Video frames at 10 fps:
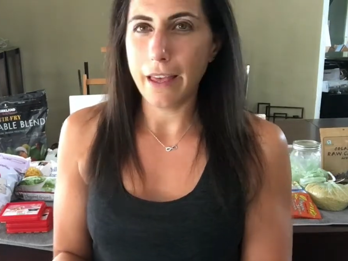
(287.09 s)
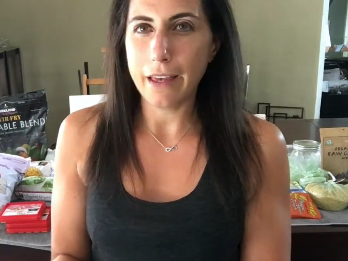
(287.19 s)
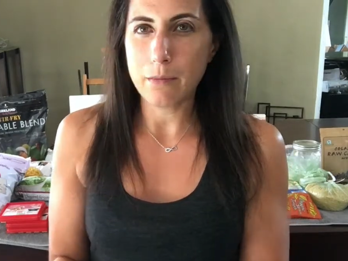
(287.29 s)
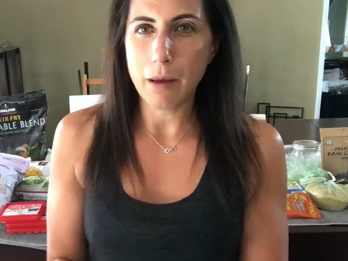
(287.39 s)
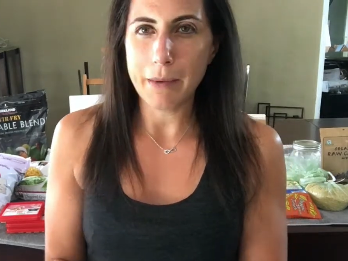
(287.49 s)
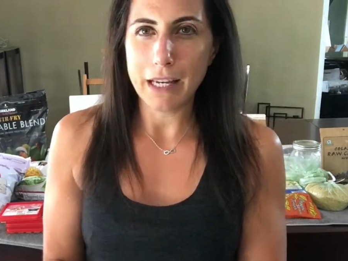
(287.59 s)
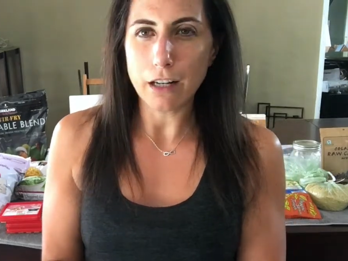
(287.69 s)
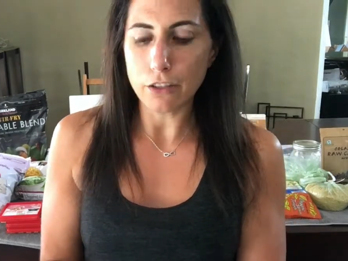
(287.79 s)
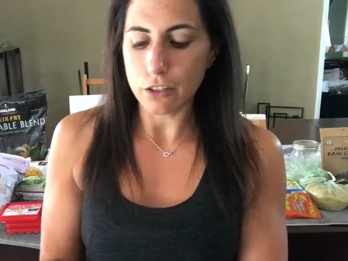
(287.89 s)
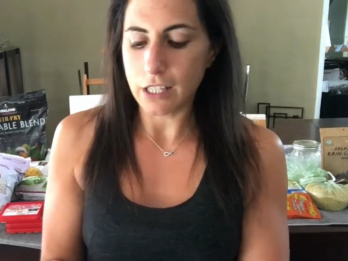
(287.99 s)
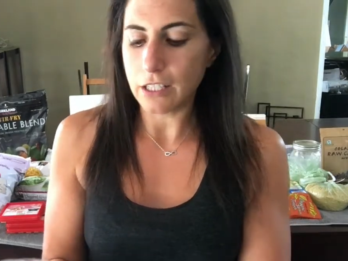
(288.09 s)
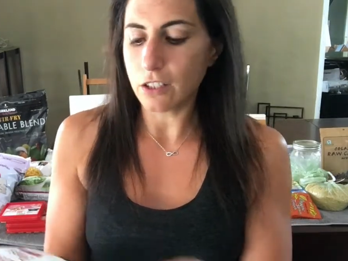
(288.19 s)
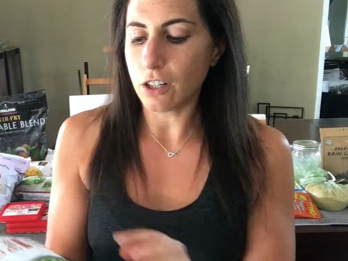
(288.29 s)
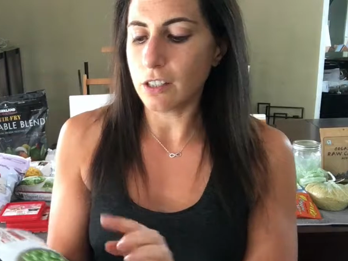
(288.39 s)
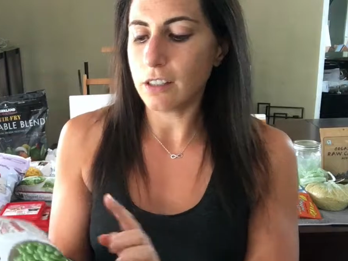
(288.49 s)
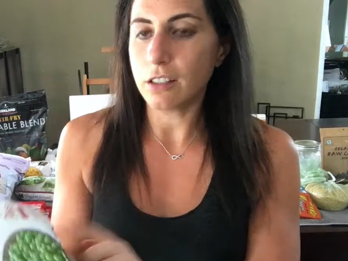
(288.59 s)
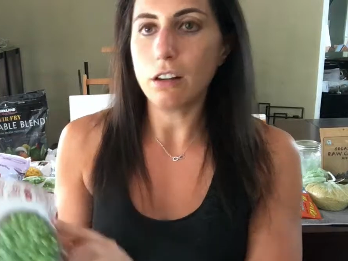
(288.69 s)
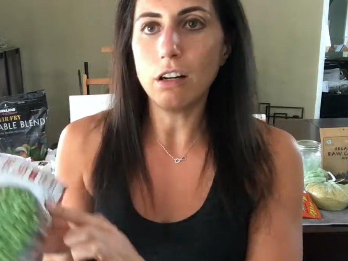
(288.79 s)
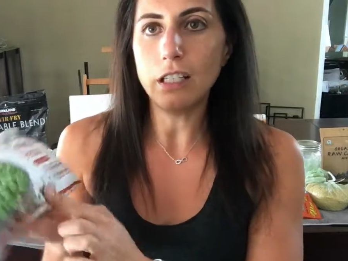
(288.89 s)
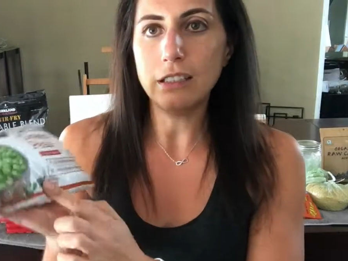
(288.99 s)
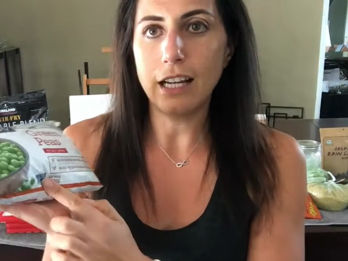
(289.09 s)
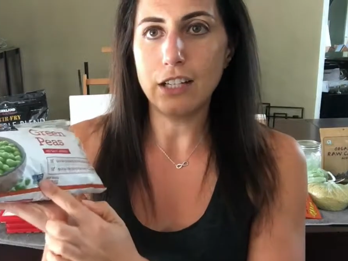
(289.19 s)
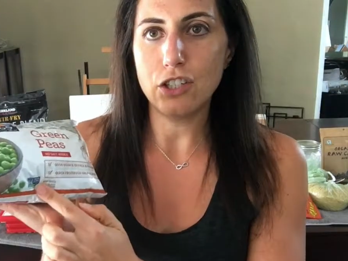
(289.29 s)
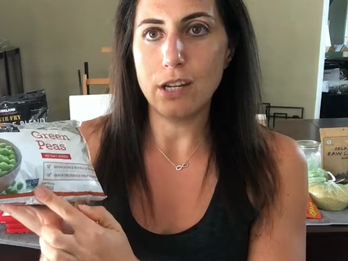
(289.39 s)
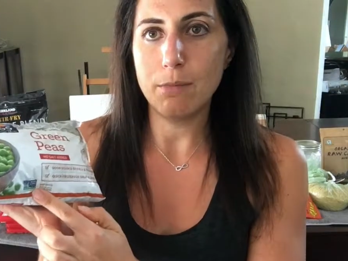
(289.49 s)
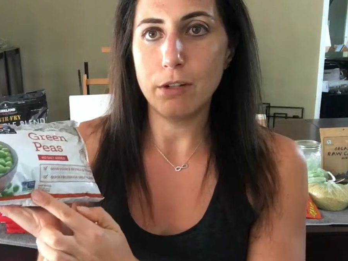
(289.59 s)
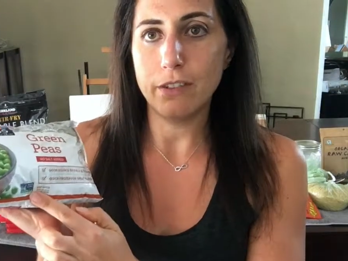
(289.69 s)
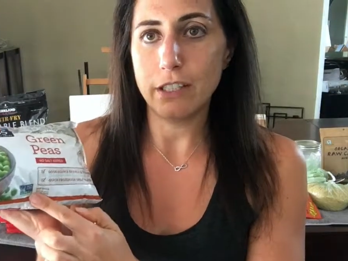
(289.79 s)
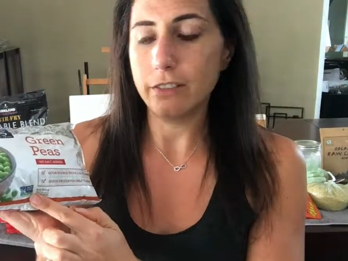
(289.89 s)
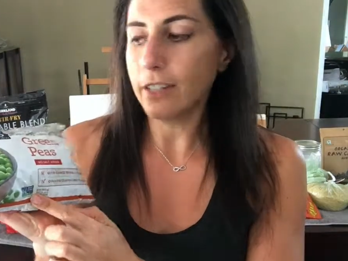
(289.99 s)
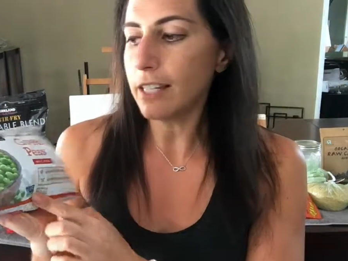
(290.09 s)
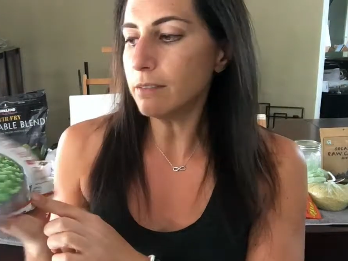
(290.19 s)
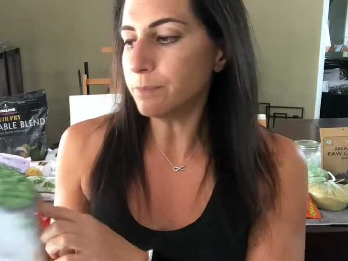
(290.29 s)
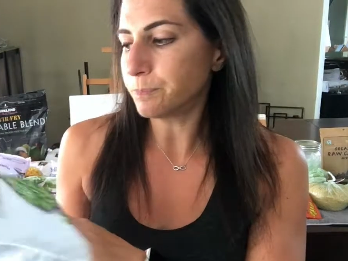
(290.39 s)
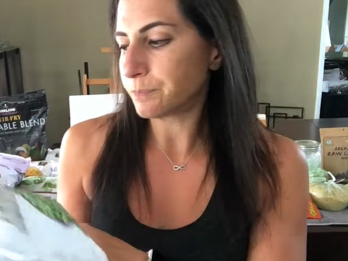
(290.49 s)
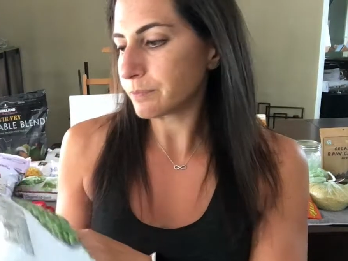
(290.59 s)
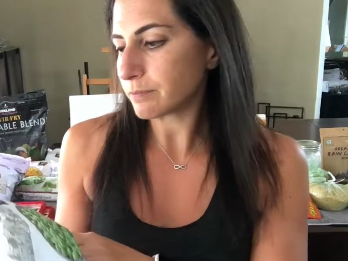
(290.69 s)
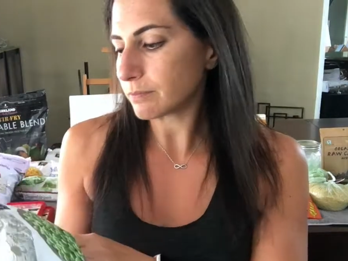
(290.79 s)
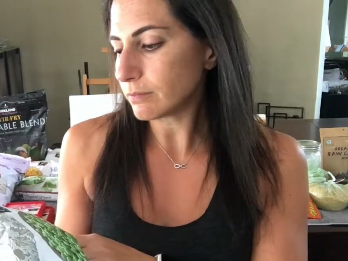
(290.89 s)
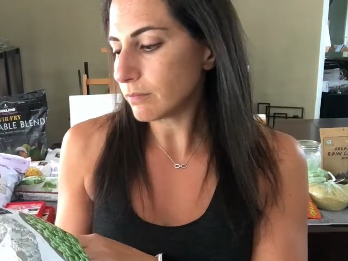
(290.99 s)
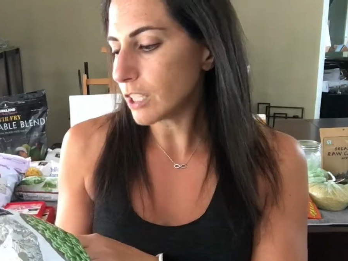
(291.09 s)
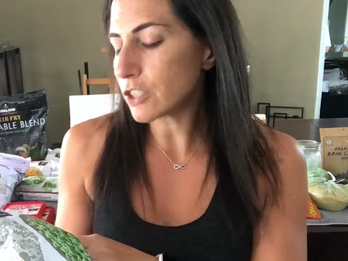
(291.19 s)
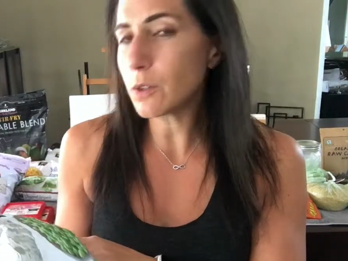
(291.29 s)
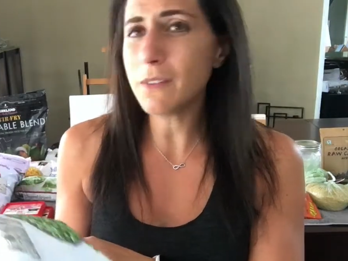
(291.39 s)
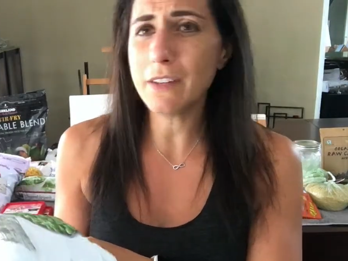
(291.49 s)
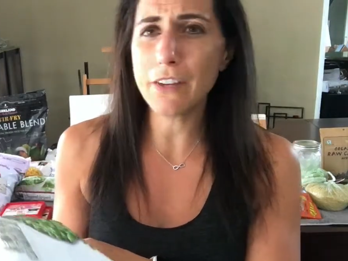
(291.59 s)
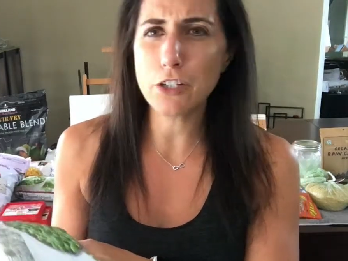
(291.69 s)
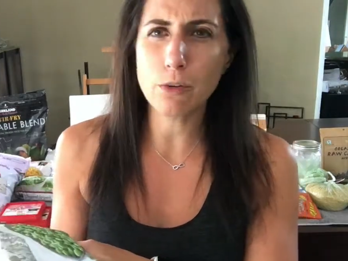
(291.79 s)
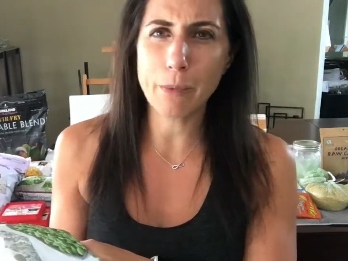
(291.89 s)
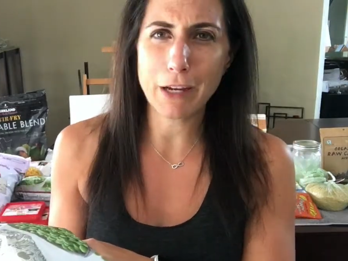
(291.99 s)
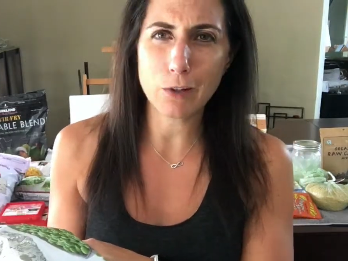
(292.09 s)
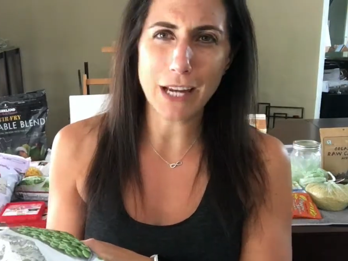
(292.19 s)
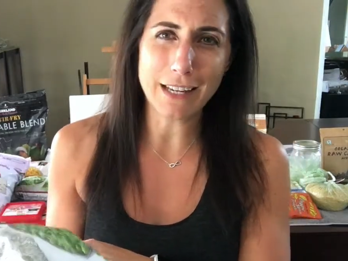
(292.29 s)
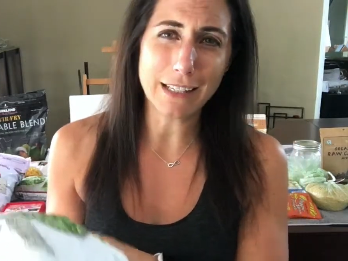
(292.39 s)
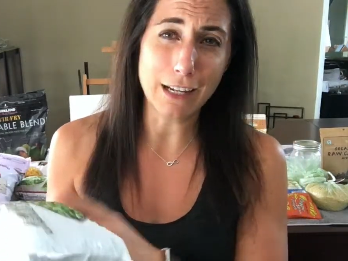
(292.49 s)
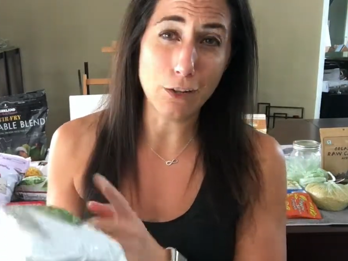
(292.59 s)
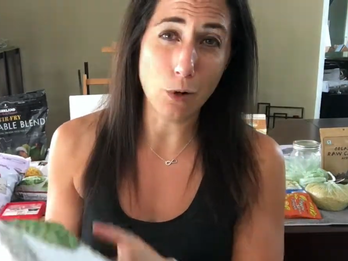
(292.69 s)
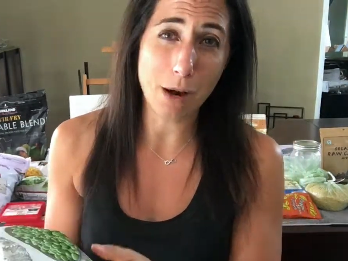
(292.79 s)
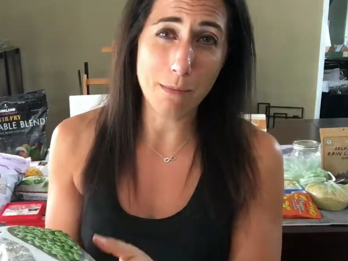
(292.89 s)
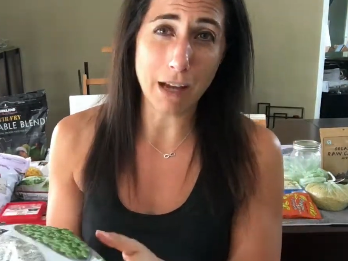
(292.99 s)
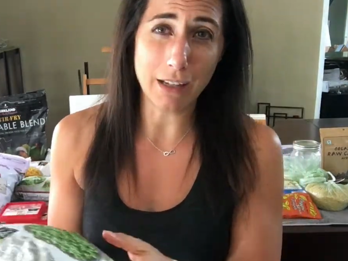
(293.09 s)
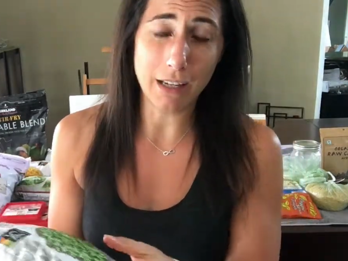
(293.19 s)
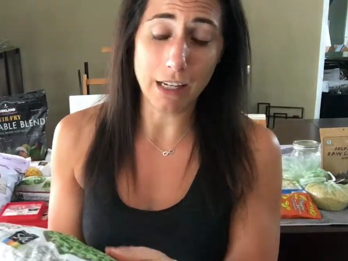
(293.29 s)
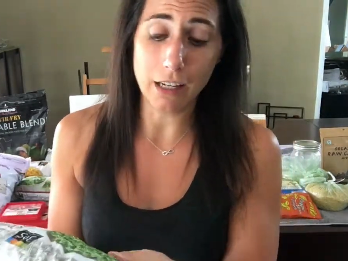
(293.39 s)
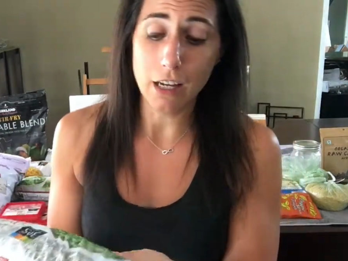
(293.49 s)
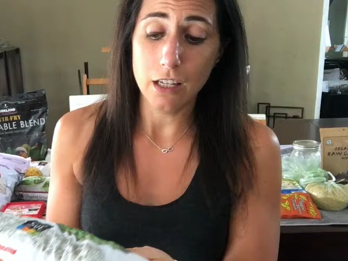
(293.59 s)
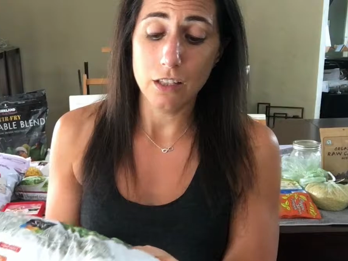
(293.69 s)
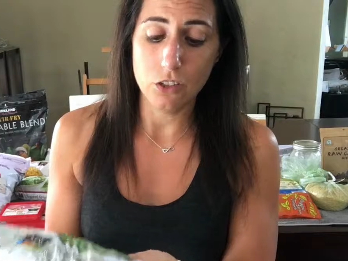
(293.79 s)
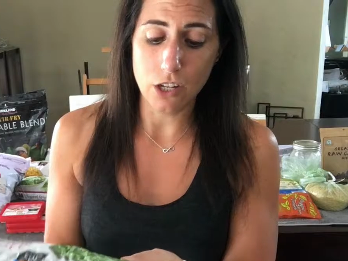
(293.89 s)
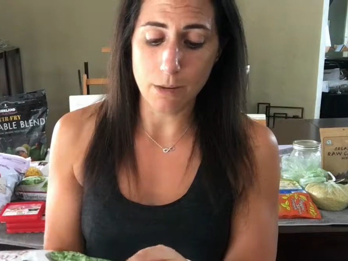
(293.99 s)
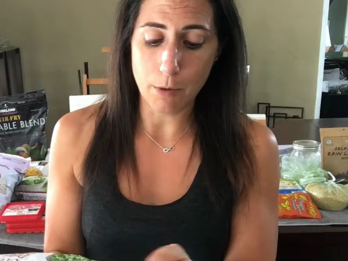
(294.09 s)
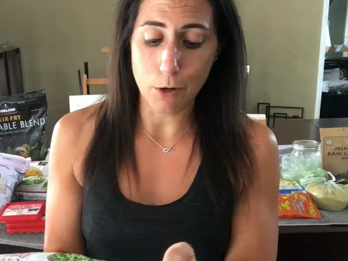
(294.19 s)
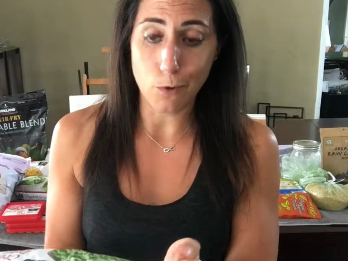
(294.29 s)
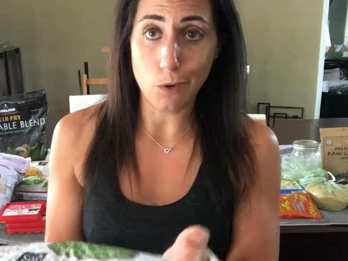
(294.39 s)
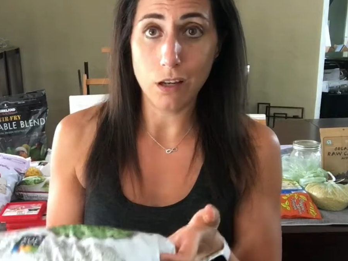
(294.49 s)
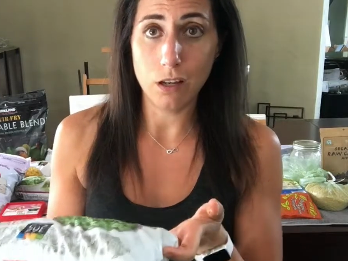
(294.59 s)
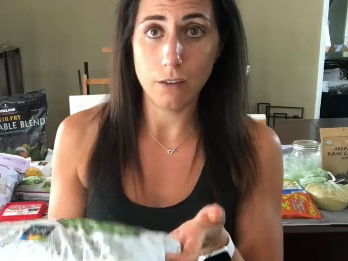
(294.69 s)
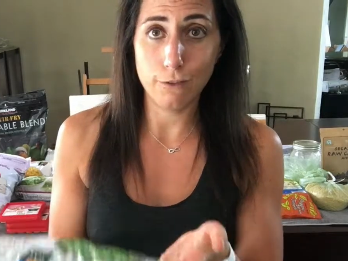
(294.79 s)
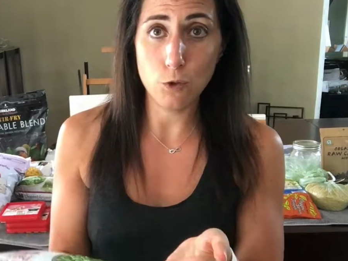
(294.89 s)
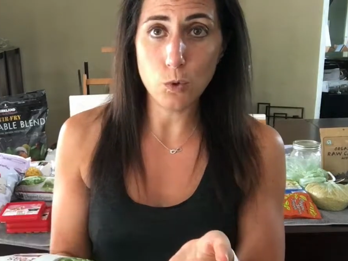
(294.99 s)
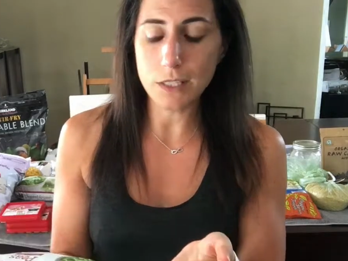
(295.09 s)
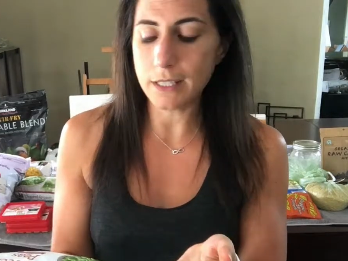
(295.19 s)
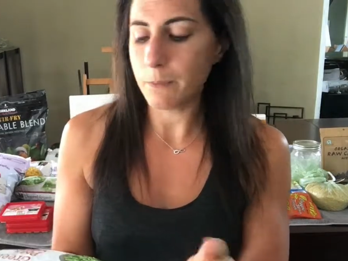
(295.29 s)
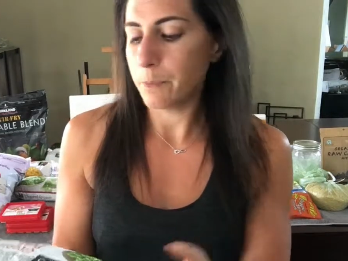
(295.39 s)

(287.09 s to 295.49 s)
edamame and other things are that they're all non-GMO verified. So even if I don't buy organic, I know I'm not getting GMO foods.